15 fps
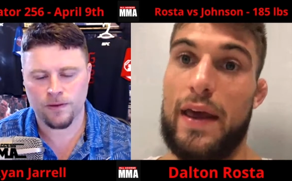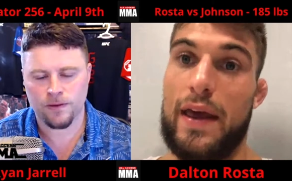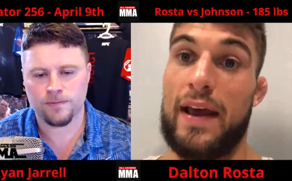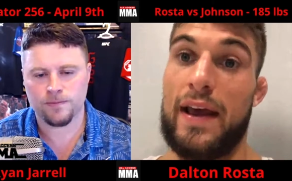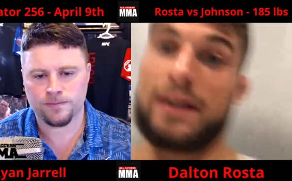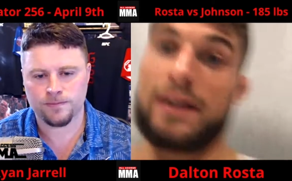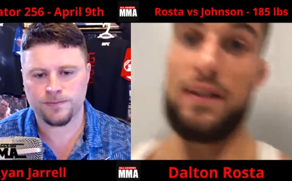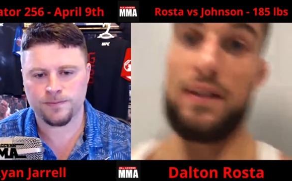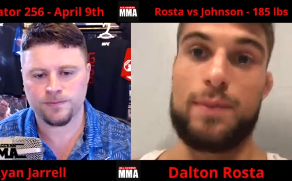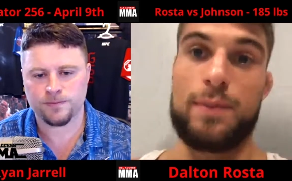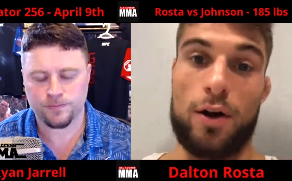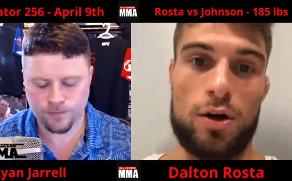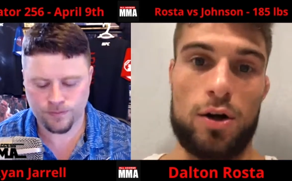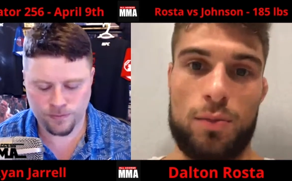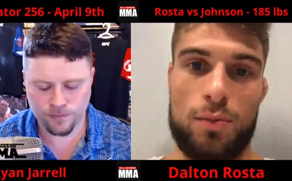Speaker 1: And he's
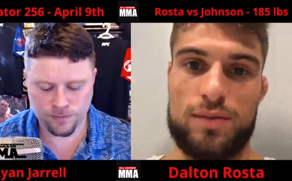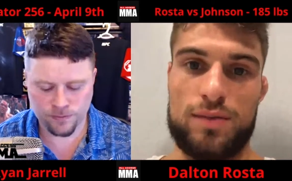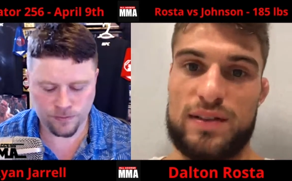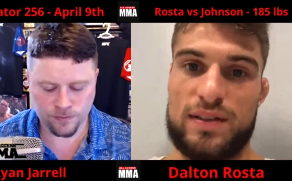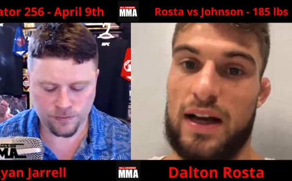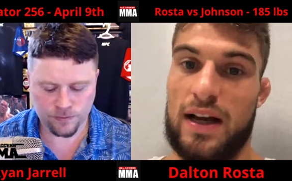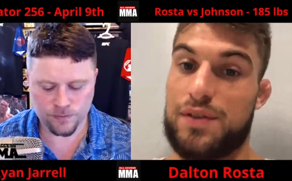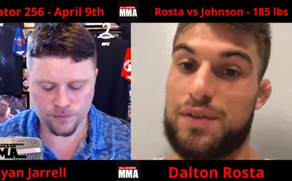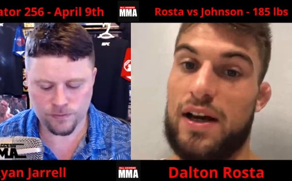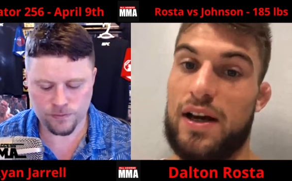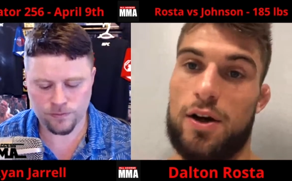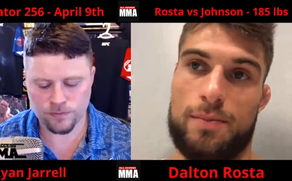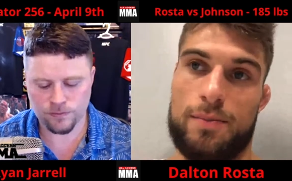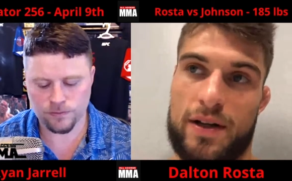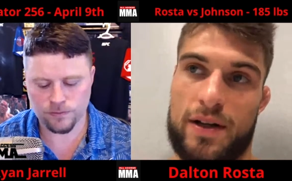been hurt multiple times. He
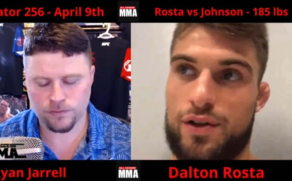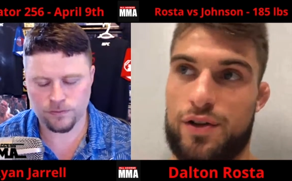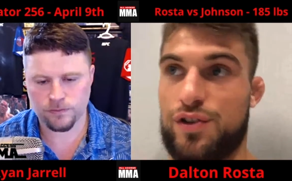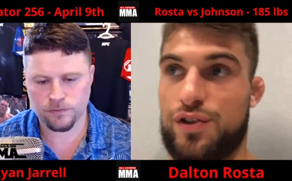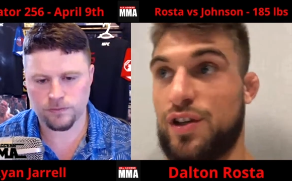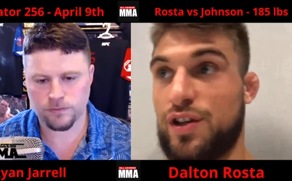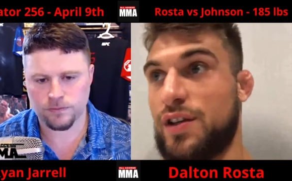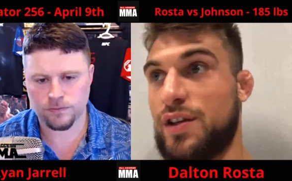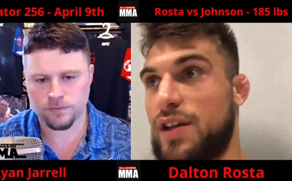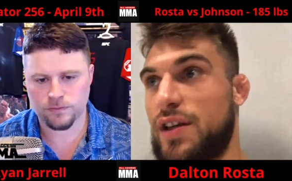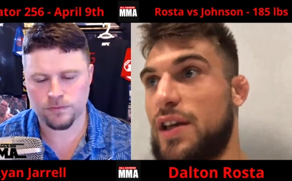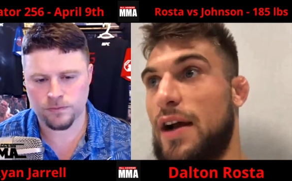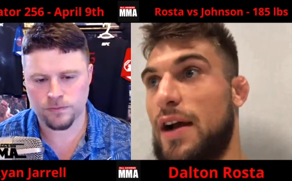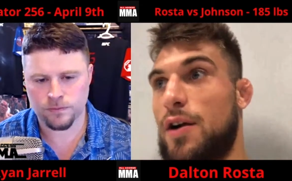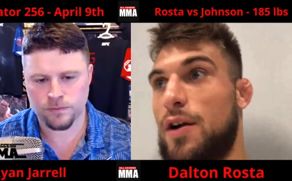got hurt by Joe Schilling.
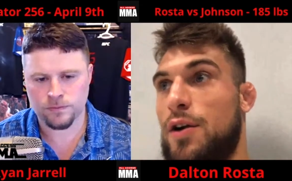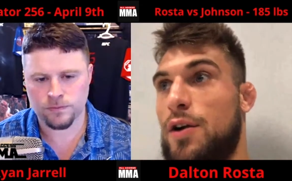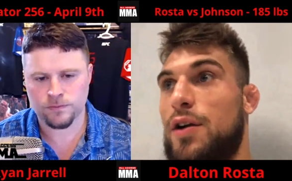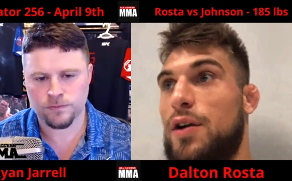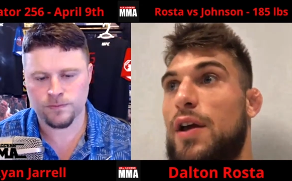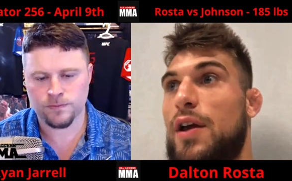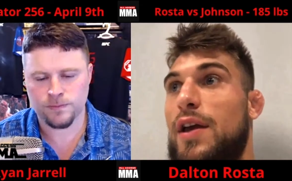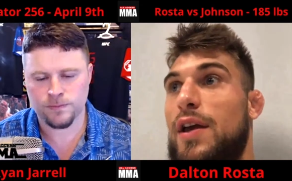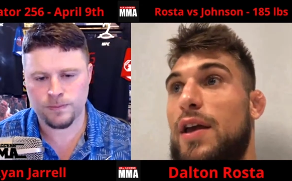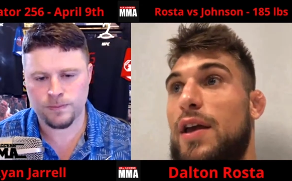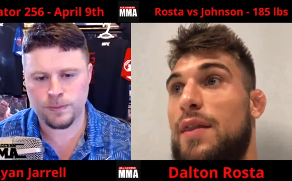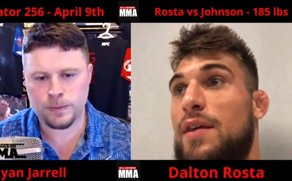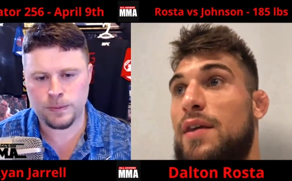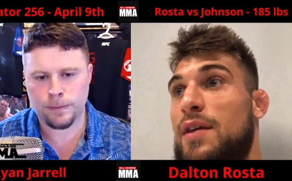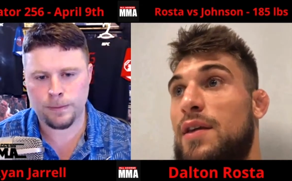He got hurt
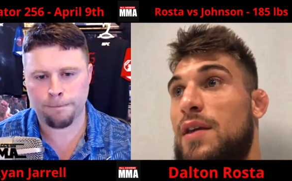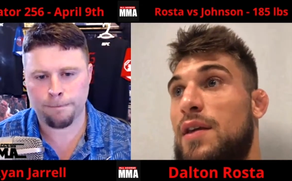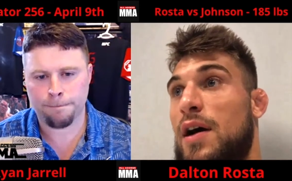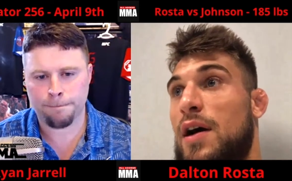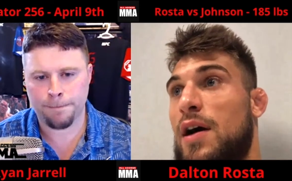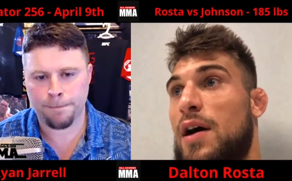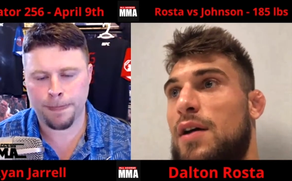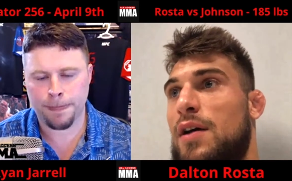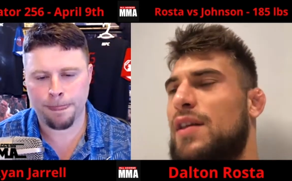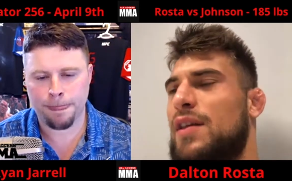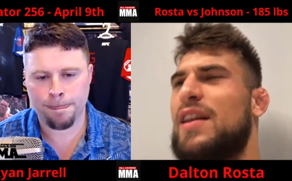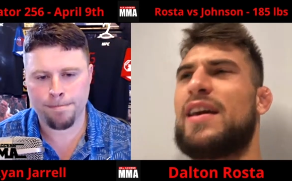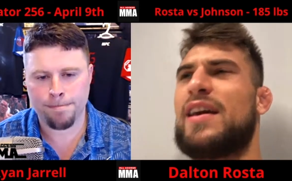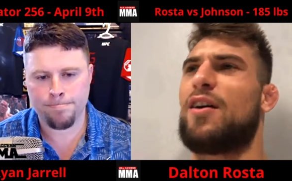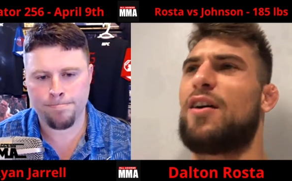in the uh,
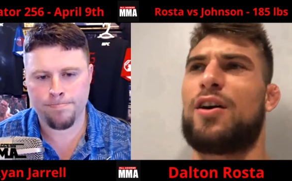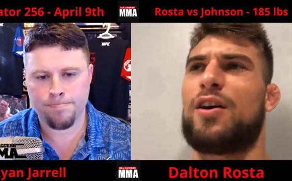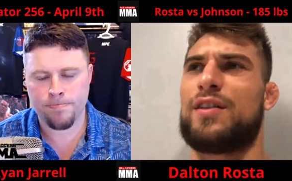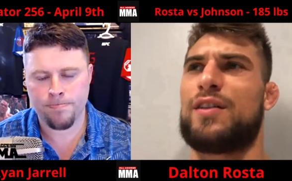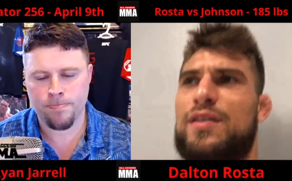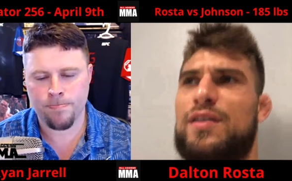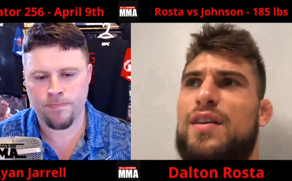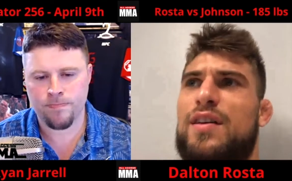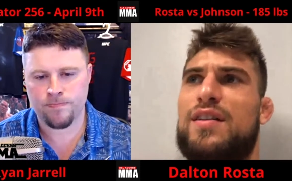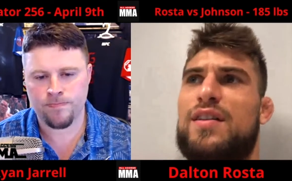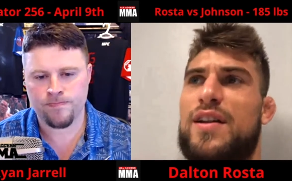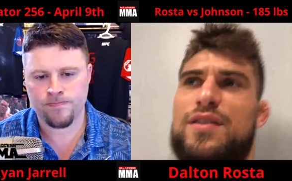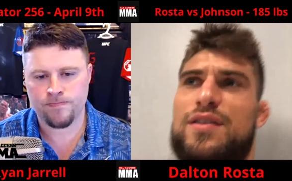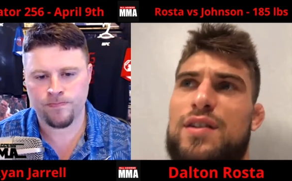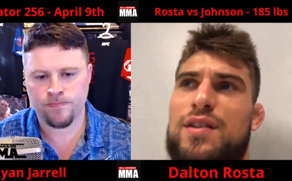he didn't get hurt in the
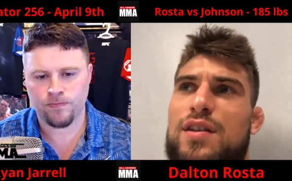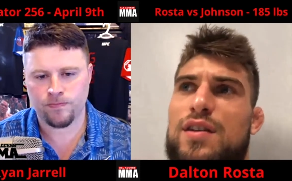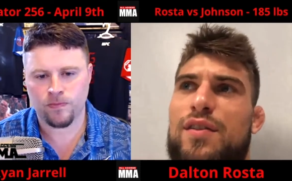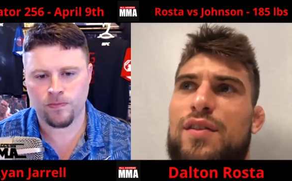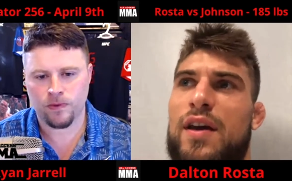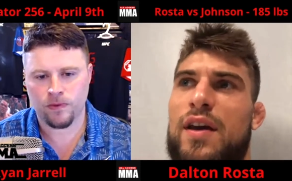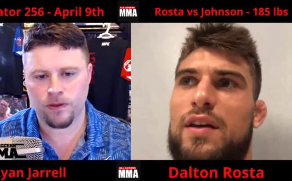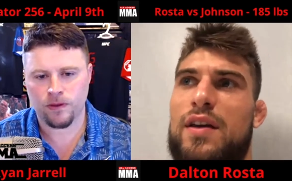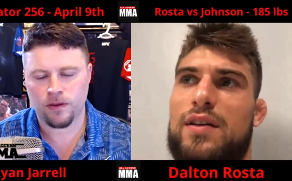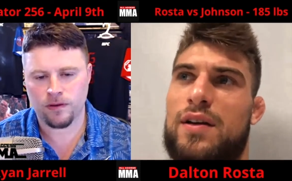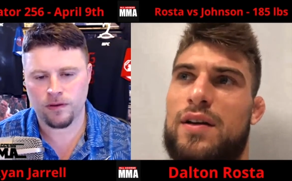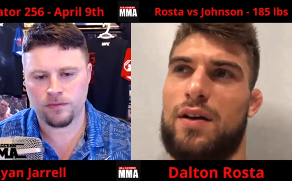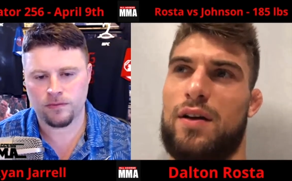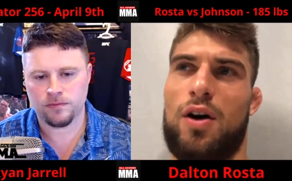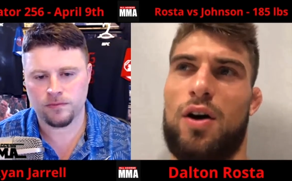contender series fight.
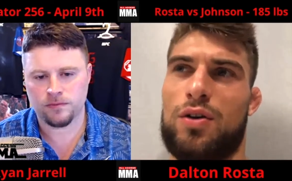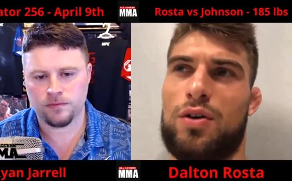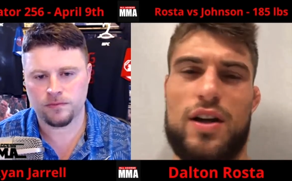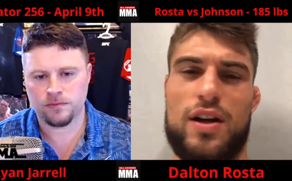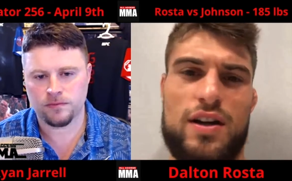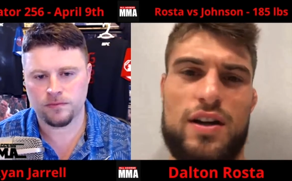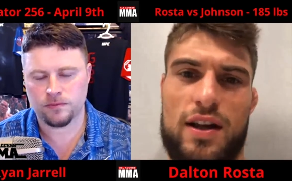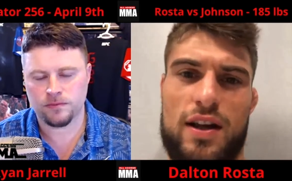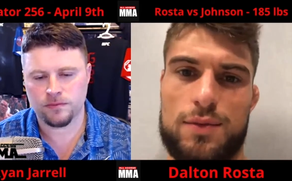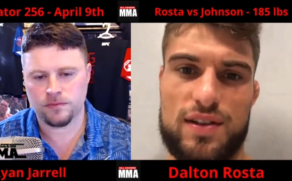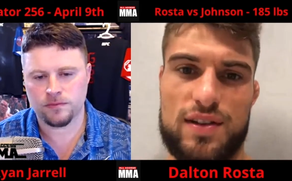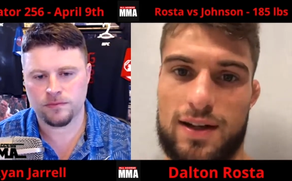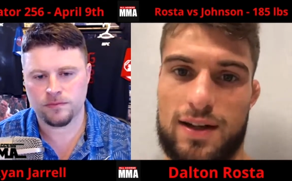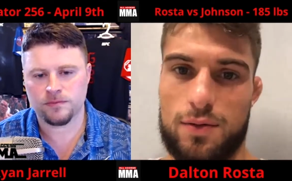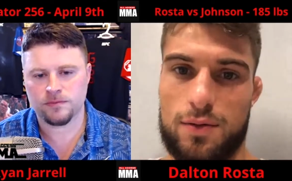The Alton Cunningham
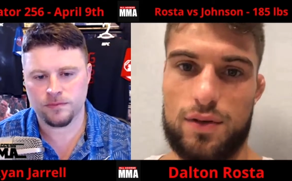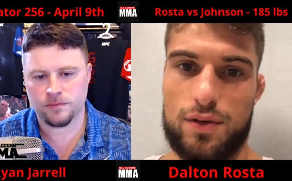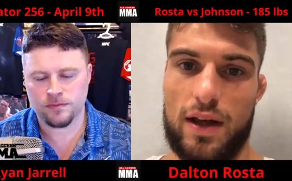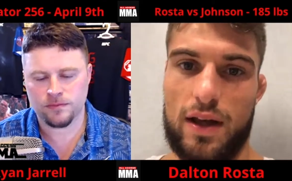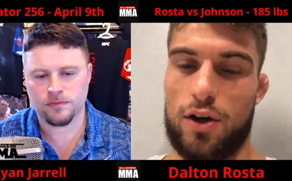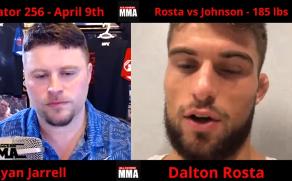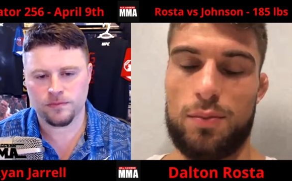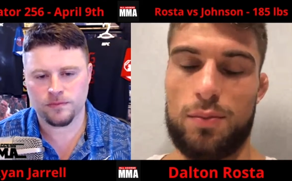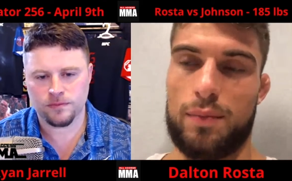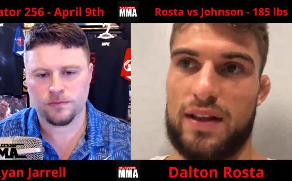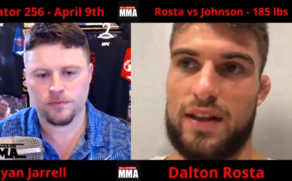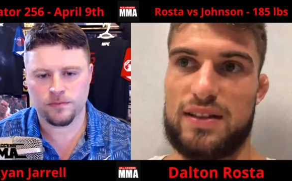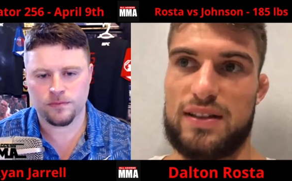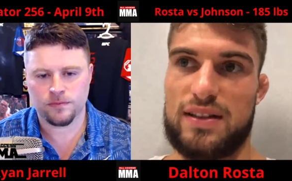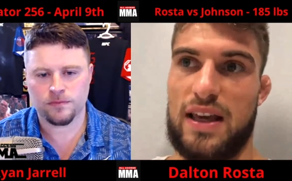just had held him up
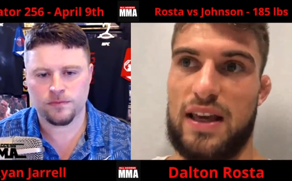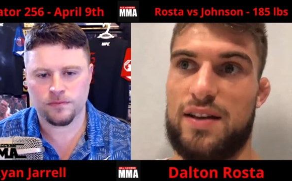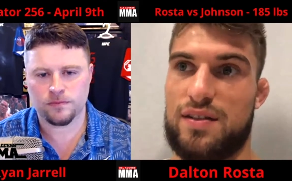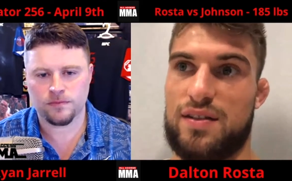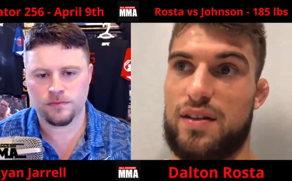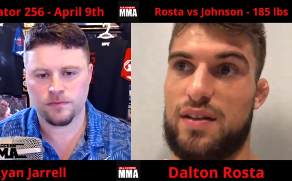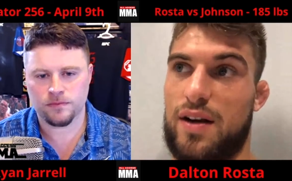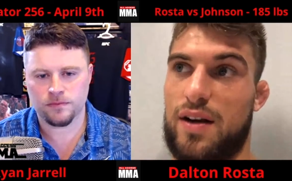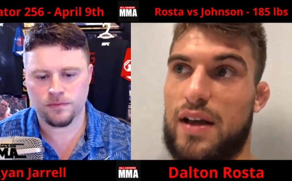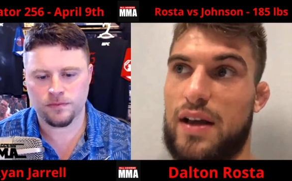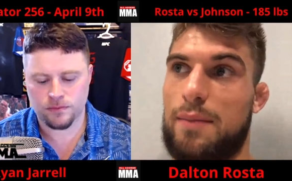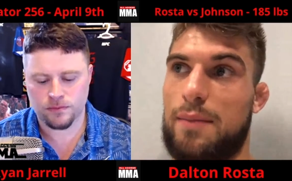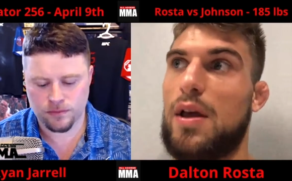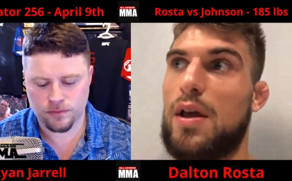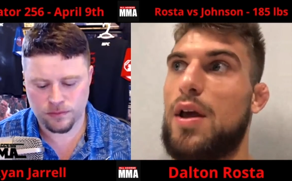against the cage the entire time.